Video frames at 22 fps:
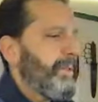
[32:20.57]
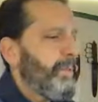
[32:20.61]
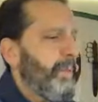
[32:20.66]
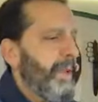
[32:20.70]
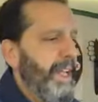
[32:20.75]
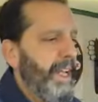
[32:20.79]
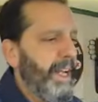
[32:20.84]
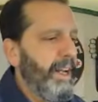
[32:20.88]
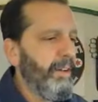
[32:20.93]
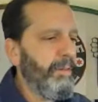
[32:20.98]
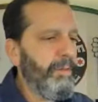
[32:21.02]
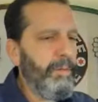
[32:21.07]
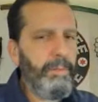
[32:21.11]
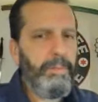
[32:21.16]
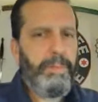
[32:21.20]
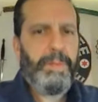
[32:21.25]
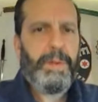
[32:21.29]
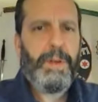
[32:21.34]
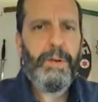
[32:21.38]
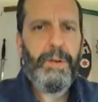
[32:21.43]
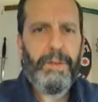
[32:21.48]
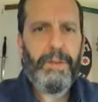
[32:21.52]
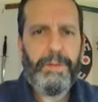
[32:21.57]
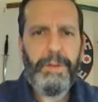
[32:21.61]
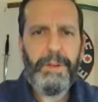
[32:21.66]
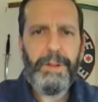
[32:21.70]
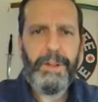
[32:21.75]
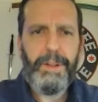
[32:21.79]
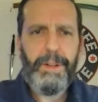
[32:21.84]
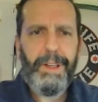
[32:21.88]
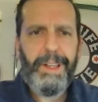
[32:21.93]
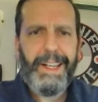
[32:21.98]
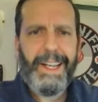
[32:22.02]
speaking of
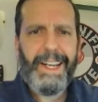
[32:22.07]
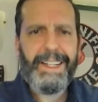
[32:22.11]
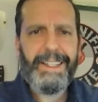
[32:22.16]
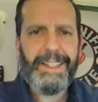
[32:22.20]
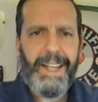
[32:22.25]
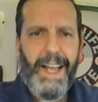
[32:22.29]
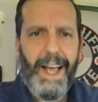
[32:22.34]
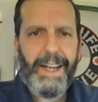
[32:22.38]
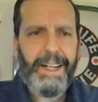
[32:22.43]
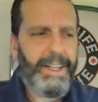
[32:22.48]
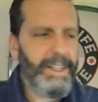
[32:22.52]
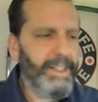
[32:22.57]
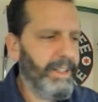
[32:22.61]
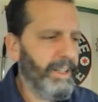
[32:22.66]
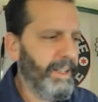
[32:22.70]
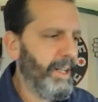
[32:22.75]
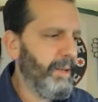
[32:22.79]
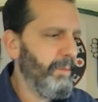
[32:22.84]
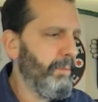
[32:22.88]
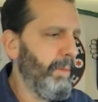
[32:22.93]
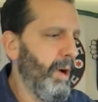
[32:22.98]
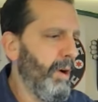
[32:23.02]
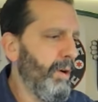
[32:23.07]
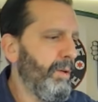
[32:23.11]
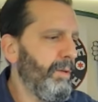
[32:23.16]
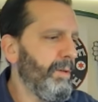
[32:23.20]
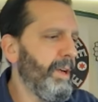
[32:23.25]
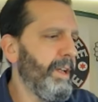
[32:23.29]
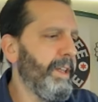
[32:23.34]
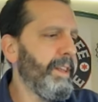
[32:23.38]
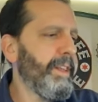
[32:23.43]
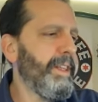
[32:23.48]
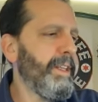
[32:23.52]
beautiful, exotic looking
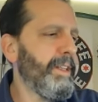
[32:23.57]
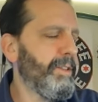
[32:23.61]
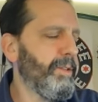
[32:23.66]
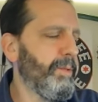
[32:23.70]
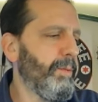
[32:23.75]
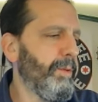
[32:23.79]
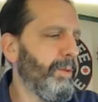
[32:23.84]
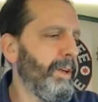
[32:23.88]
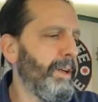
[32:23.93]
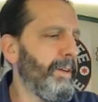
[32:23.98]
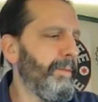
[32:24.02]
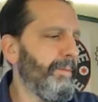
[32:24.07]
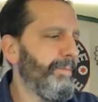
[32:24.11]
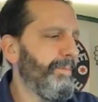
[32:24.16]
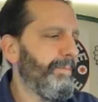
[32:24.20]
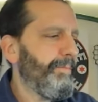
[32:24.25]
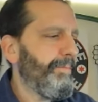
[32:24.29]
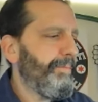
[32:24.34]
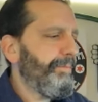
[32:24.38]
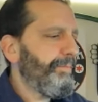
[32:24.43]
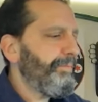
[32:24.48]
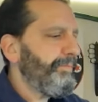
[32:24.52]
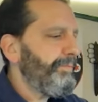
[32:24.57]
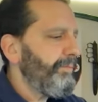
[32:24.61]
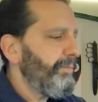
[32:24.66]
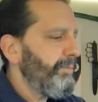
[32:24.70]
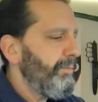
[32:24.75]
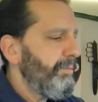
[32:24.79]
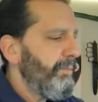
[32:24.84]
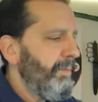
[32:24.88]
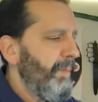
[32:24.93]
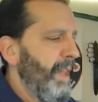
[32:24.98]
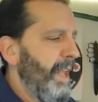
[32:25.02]
bone, this one
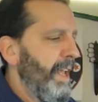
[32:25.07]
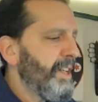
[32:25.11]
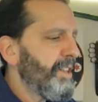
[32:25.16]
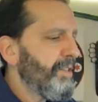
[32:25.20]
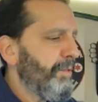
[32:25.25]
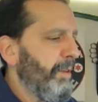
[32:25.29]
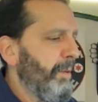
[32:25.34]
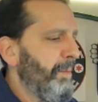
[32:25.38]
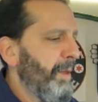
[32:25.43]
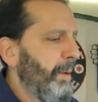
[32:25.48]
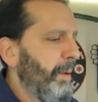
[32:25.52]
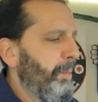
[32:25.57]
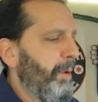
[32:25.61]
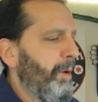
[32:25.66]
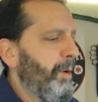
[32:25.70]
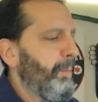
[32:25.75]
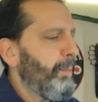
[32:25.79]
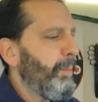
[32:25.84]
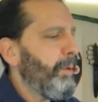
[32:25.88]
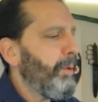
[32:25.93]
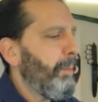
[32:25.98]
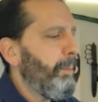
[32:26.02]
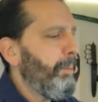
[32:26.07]
is from their Purple